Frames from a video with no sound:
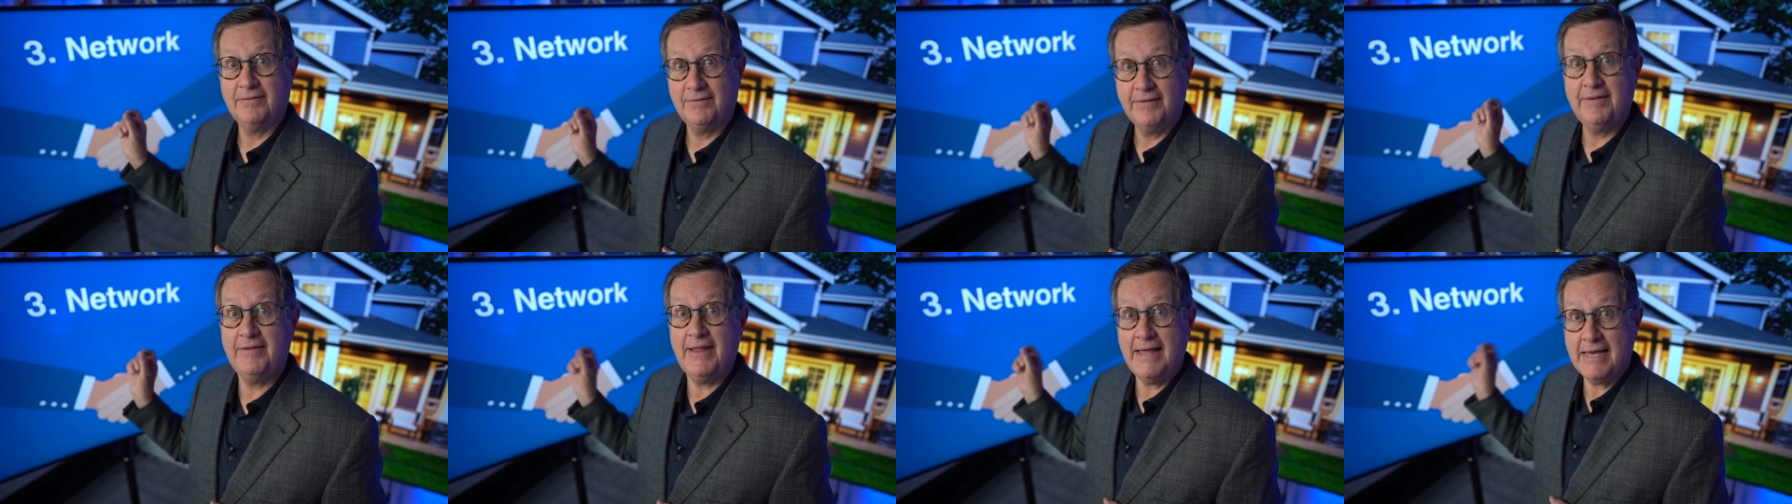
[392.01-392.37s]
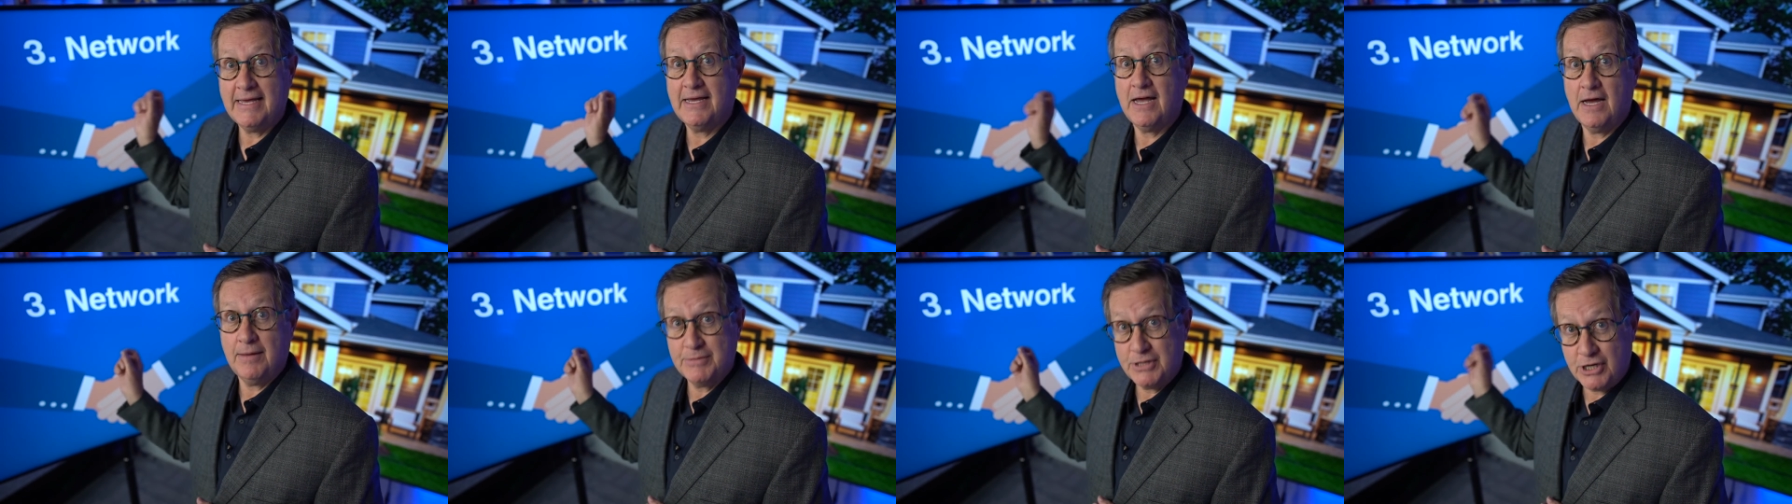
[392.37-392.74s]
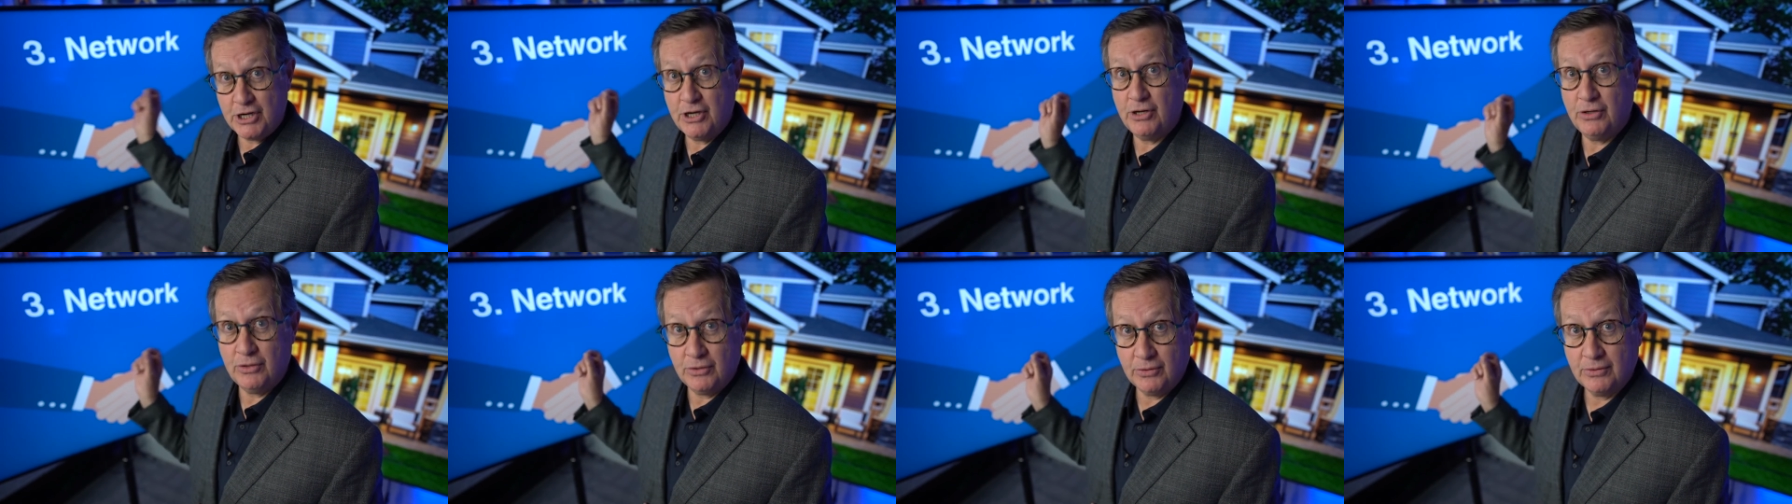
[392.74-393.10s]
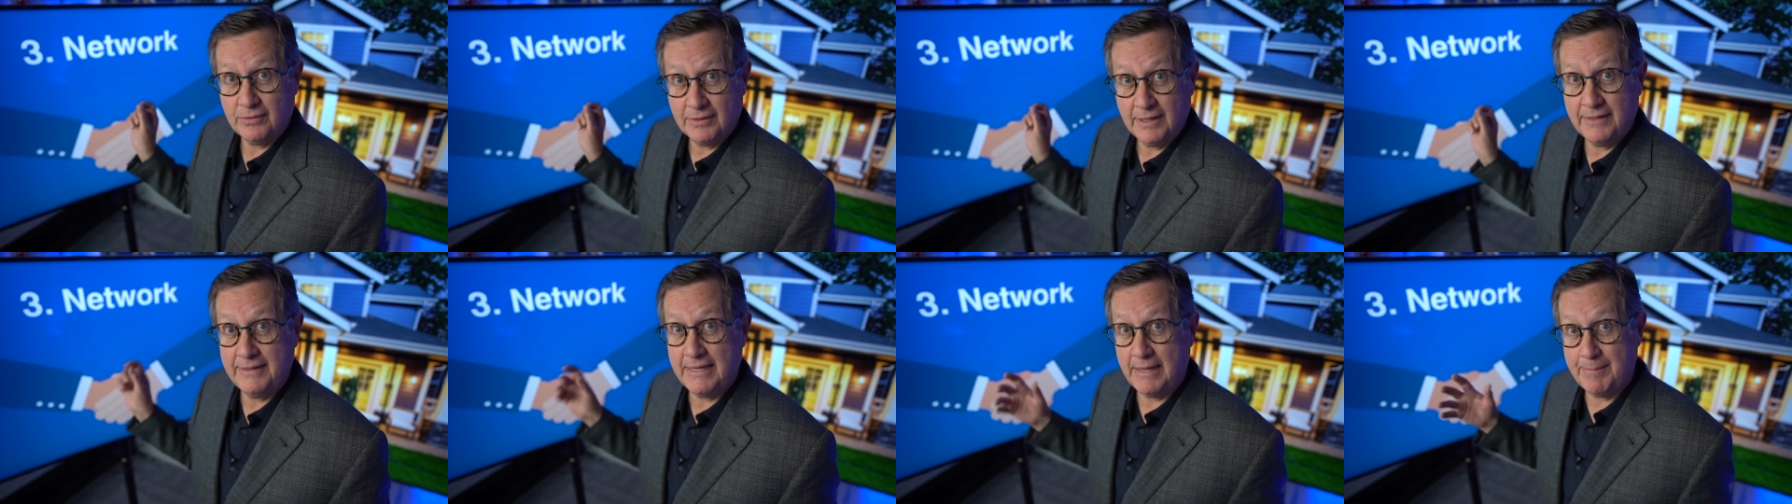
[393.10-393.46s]
And they come to you
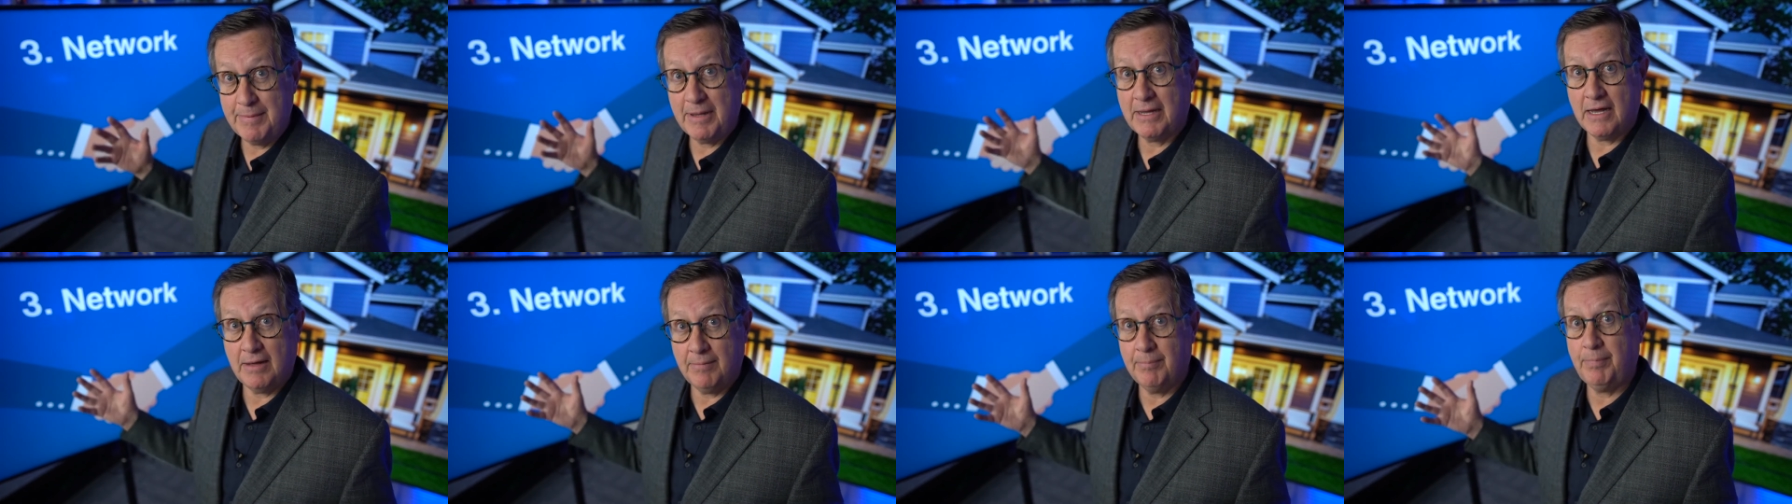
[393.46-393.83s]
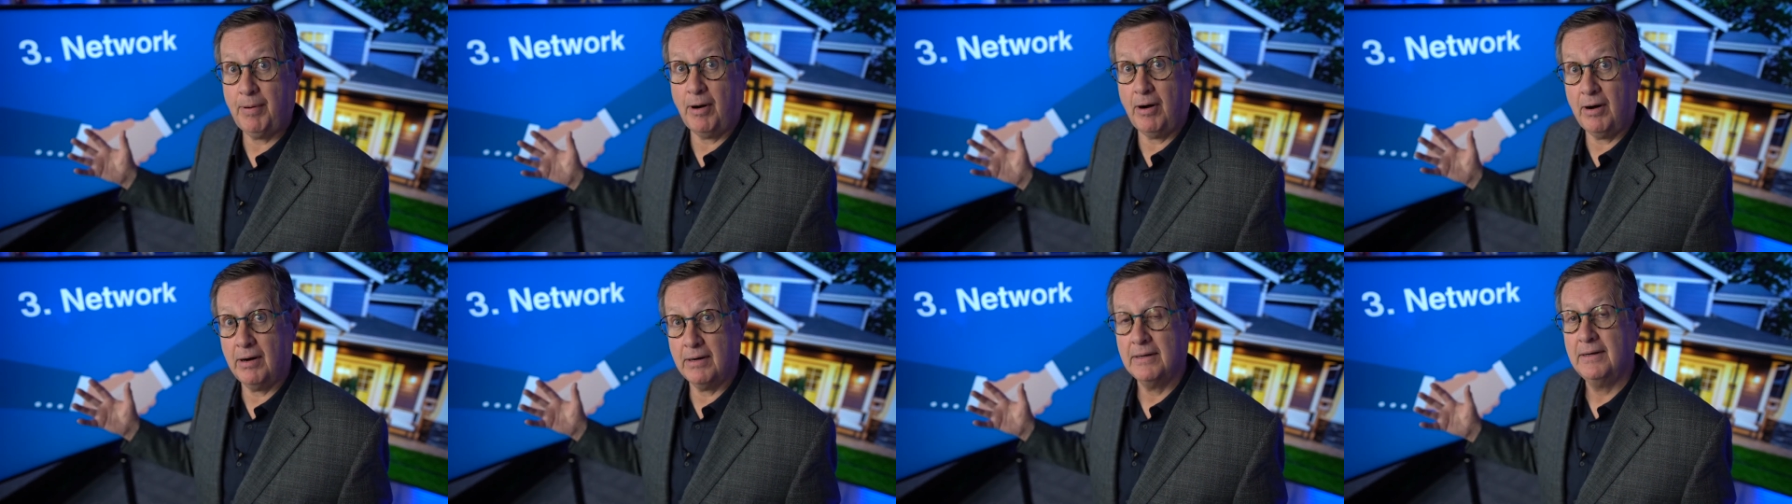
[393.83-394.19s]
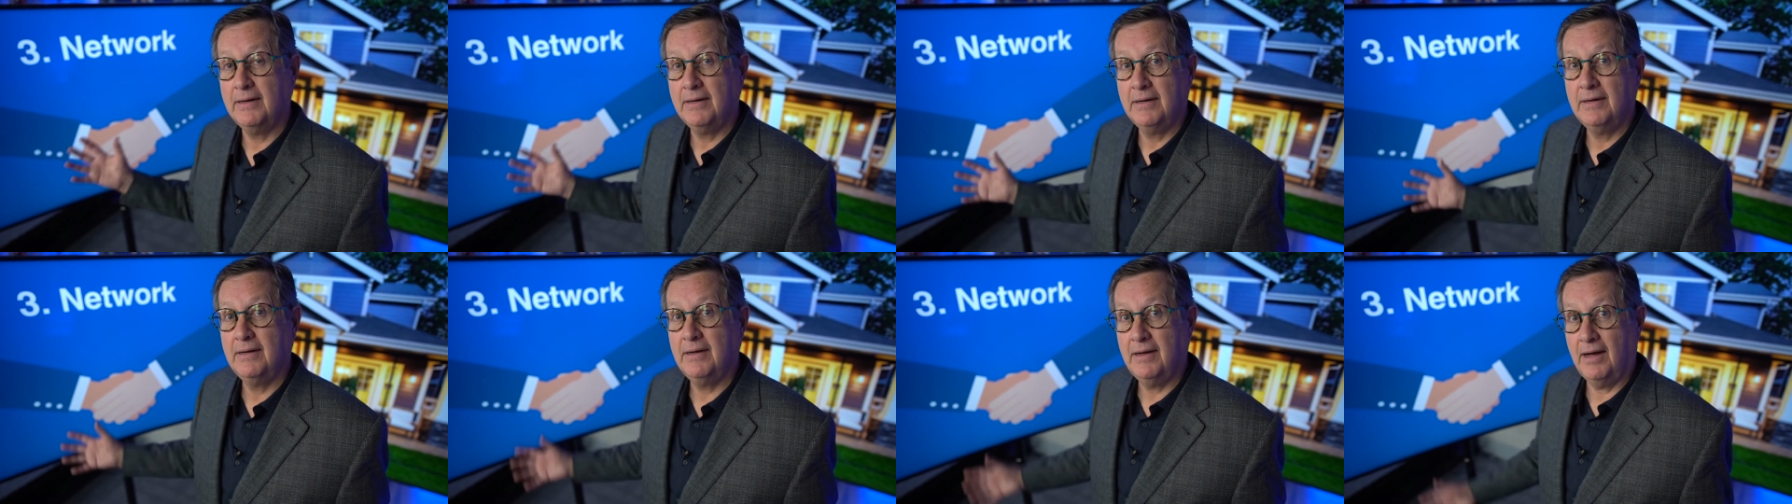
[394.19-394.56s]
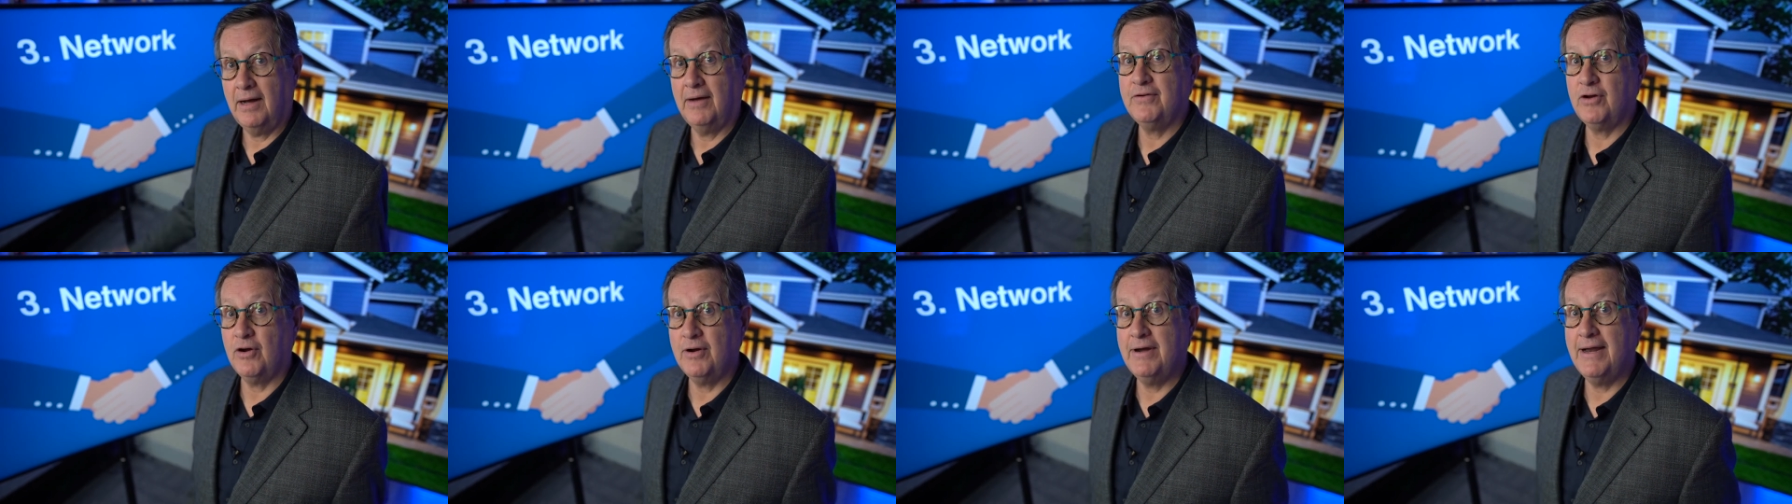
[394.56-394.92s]
and they become part
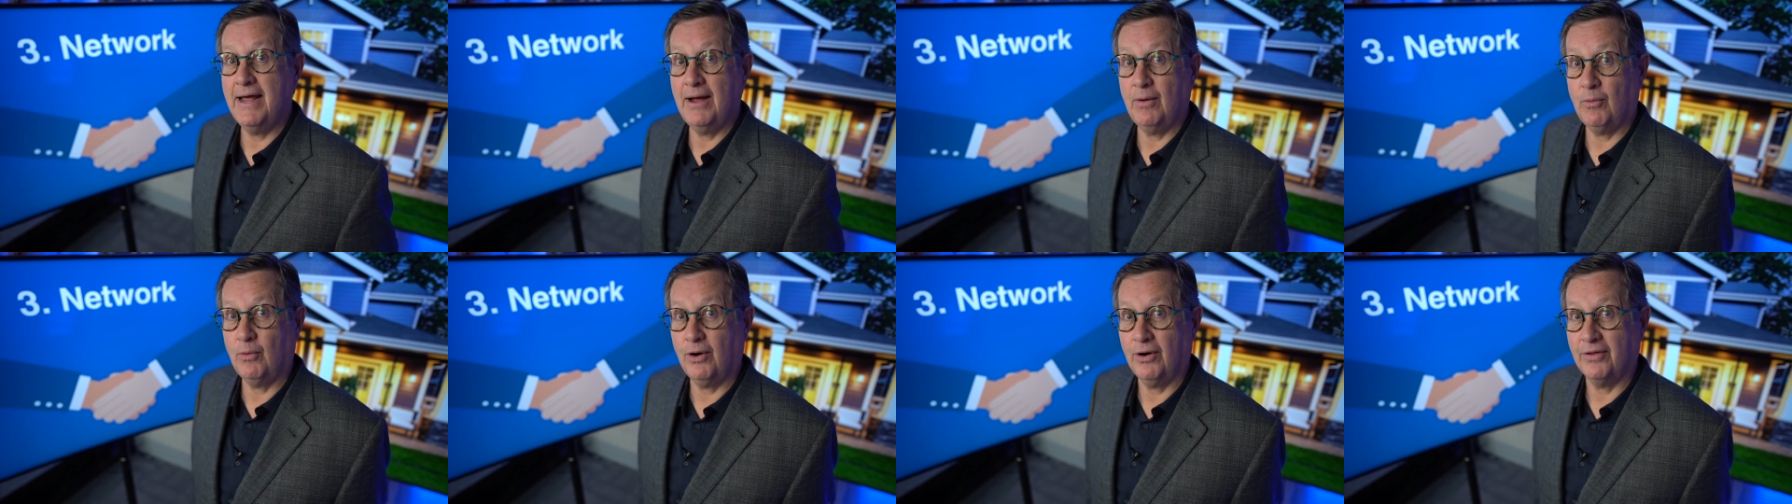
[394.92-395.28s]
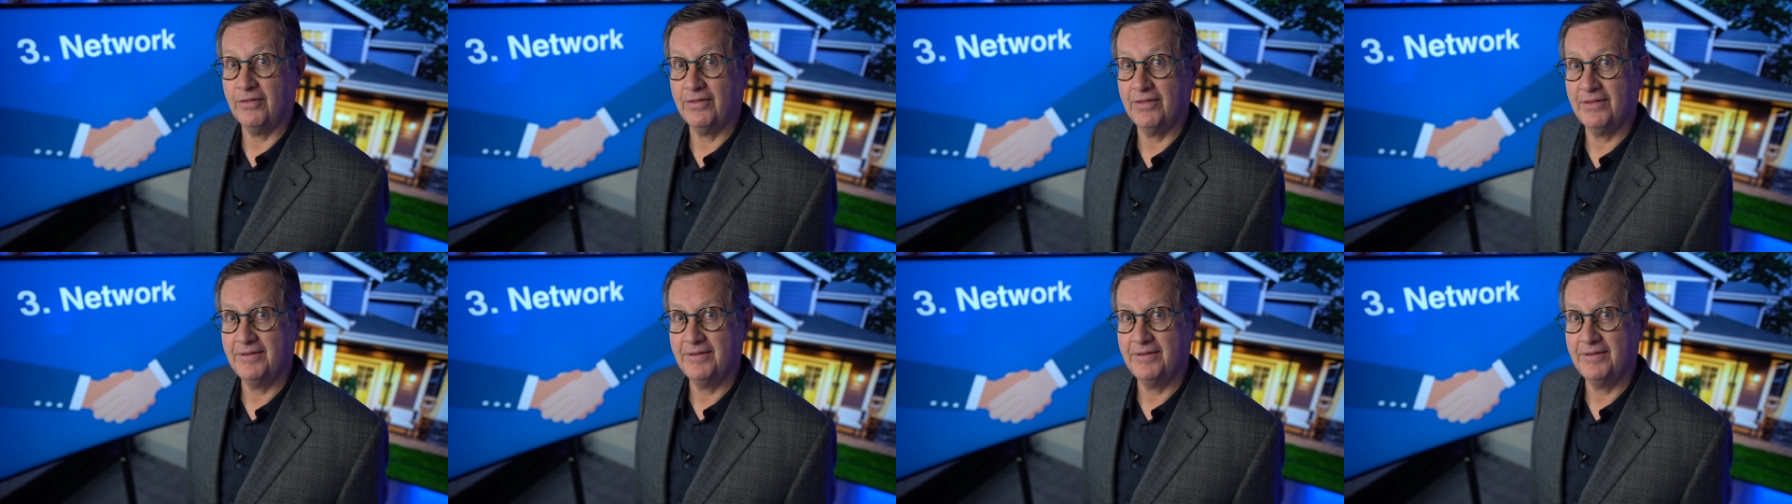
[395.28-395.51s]
of your net worth.